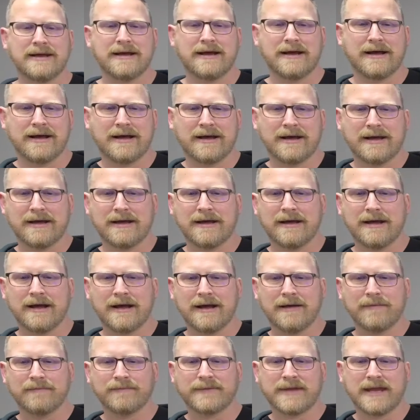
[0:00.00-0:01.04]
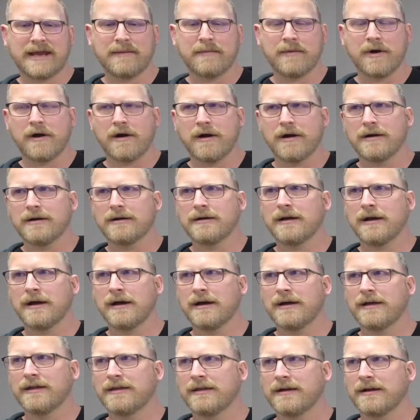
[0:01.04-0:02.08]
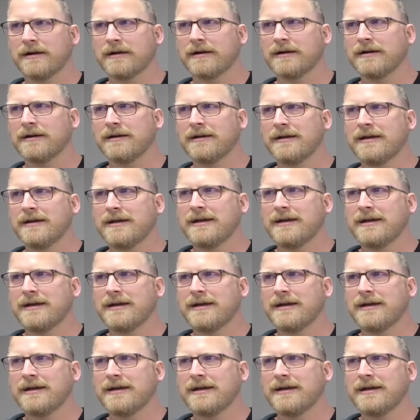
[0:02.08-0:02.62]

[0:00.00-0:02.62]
Tamar there,